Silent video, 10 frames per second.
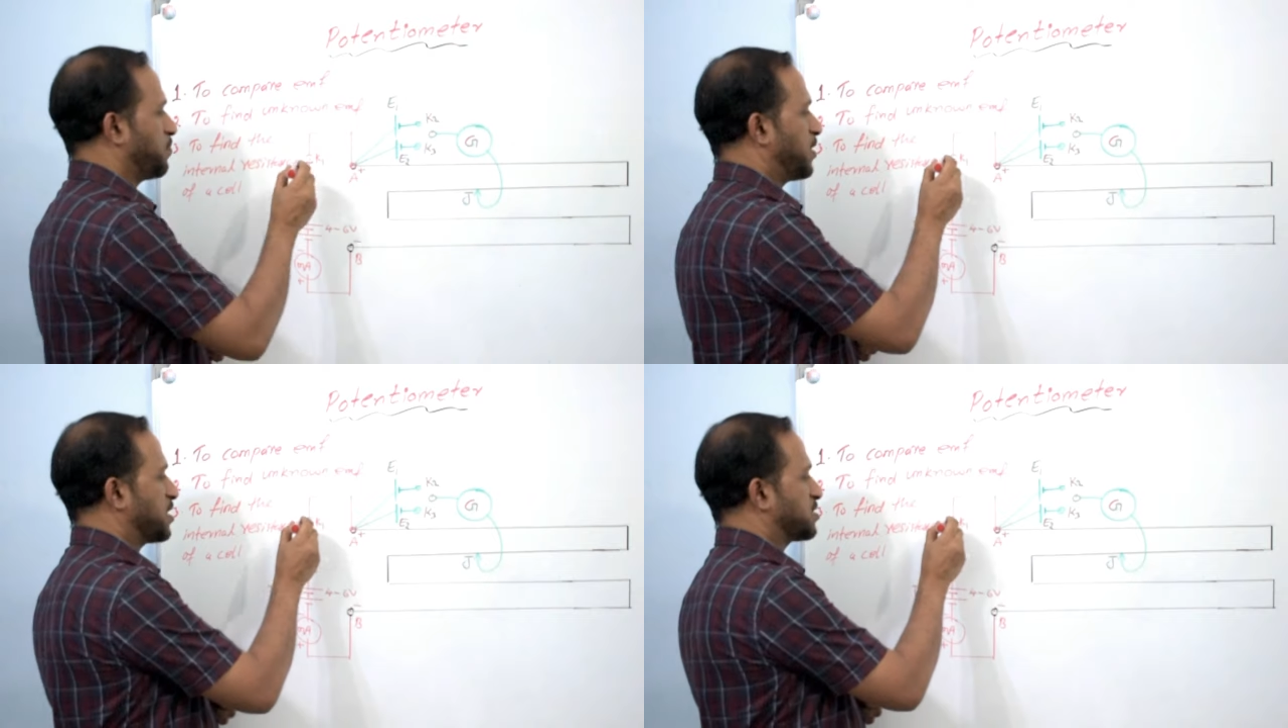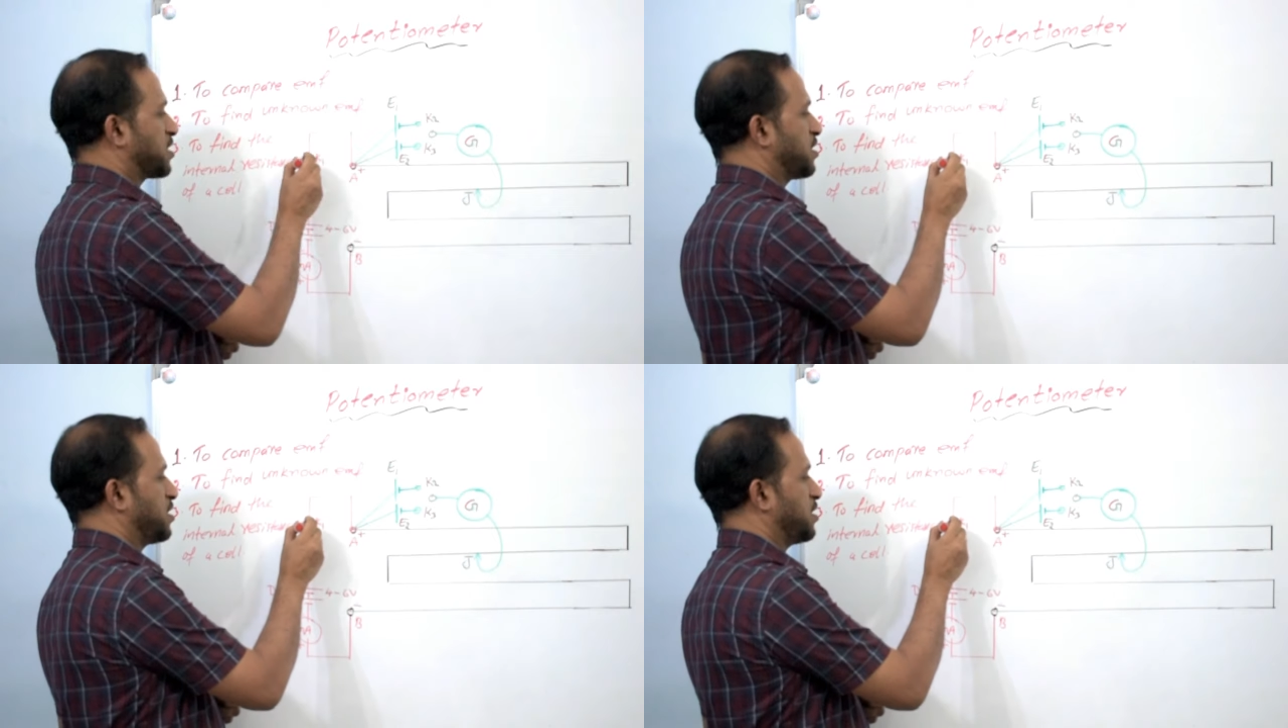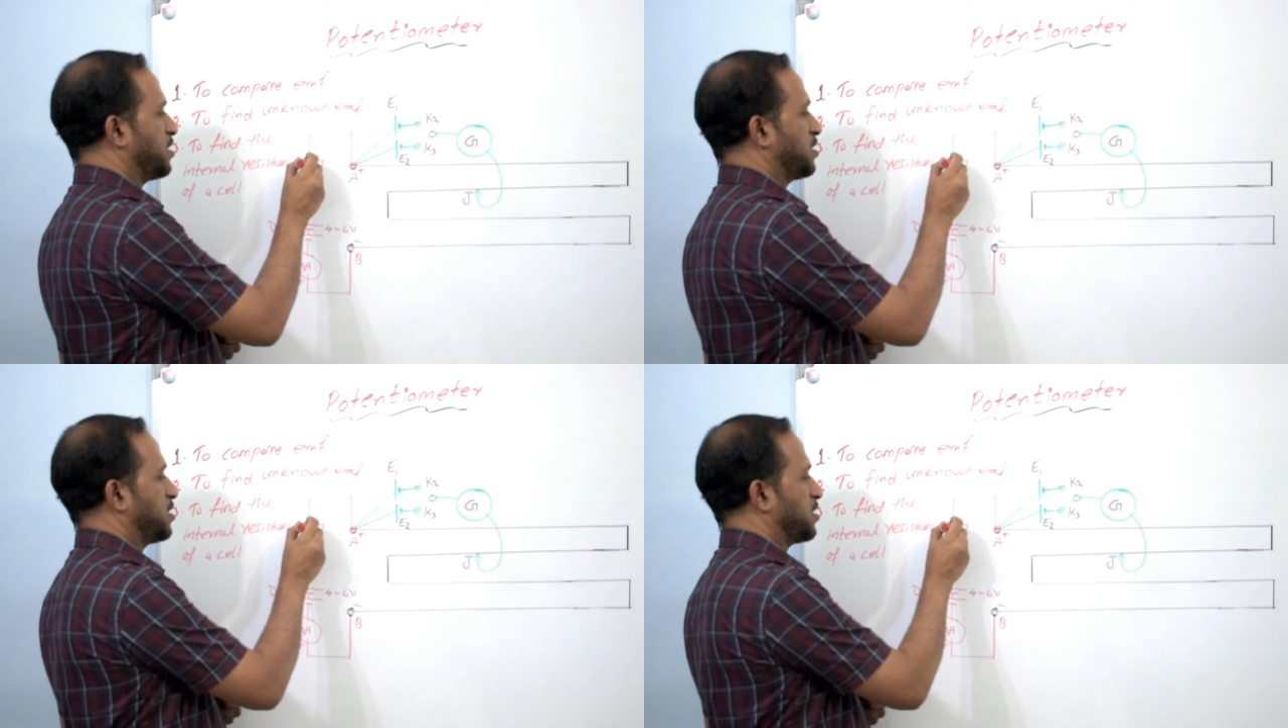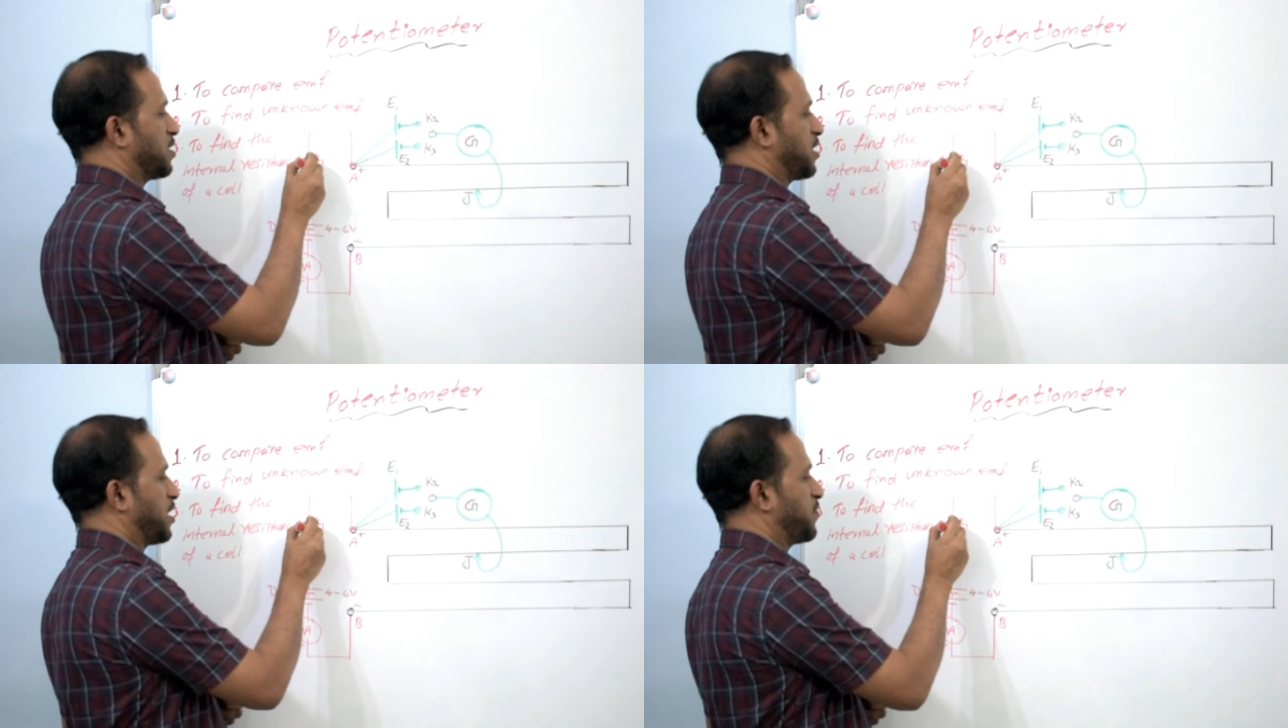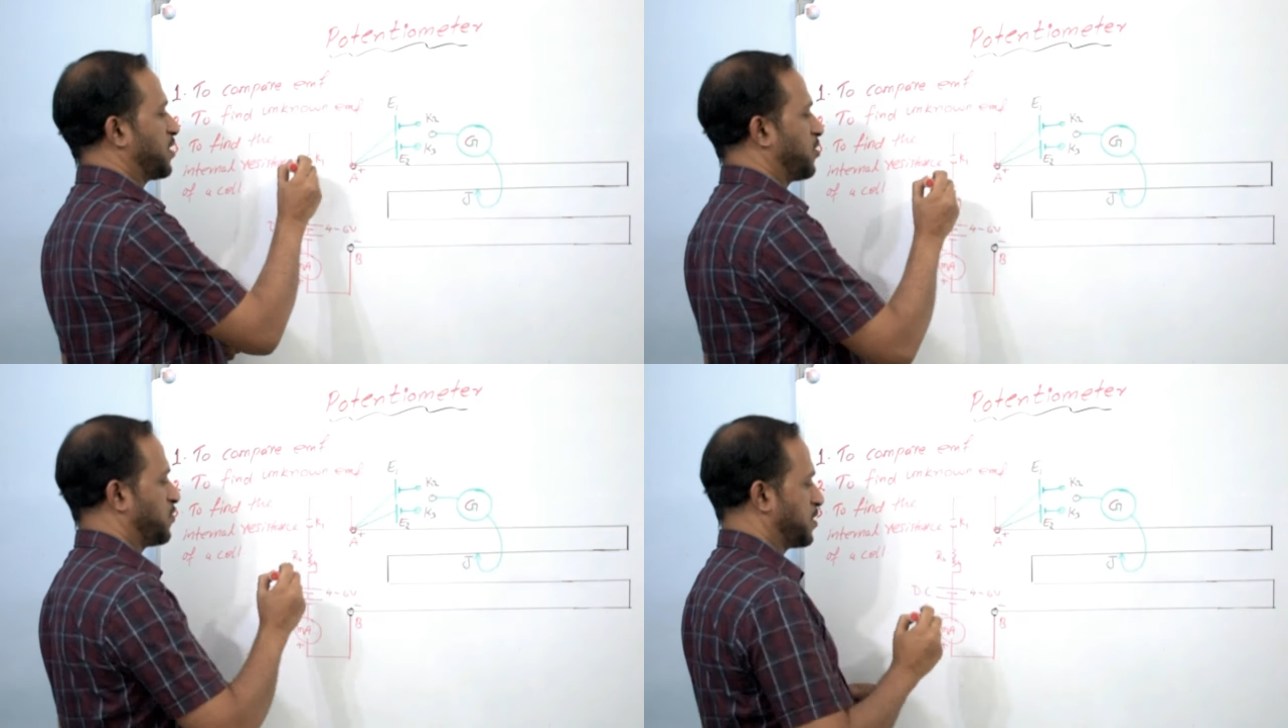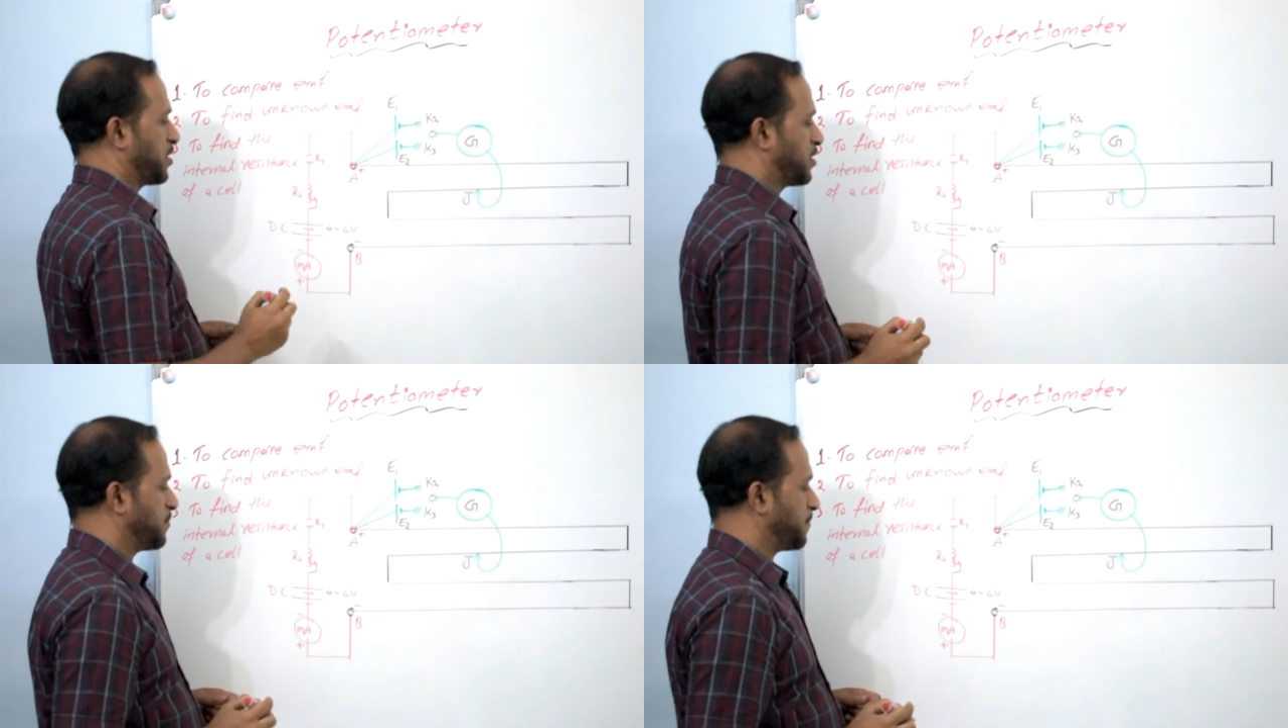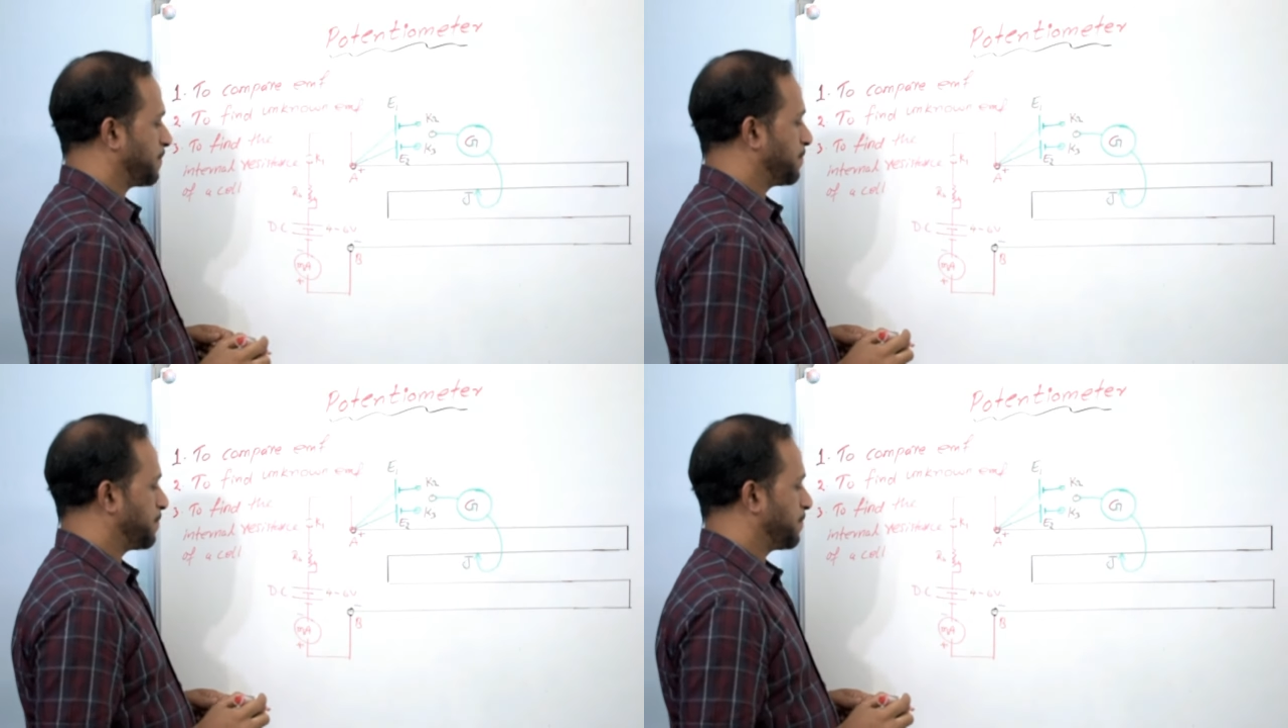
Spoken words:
plug the key K1 over here